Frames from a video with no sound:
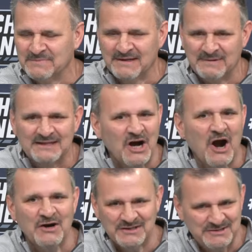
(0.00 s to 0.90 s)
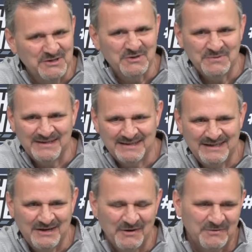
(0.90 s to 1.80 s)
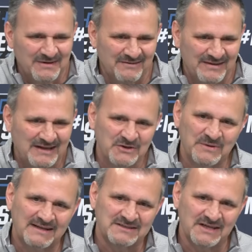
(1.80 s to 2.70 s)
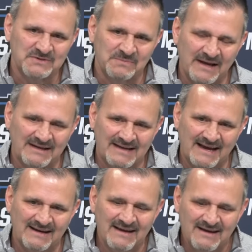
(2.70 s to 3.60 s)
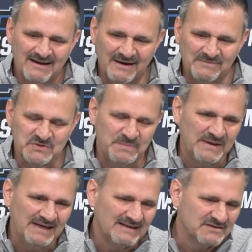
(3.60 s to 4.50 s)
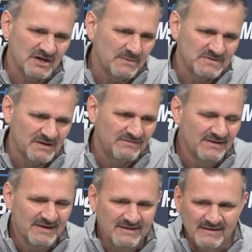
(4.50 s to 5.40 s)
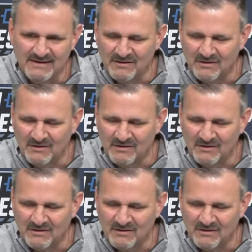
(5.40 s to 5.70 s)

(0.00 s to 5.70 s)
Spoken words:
But it's hard to do when, you know, they do it at such breakneck speed. In terms of, you know,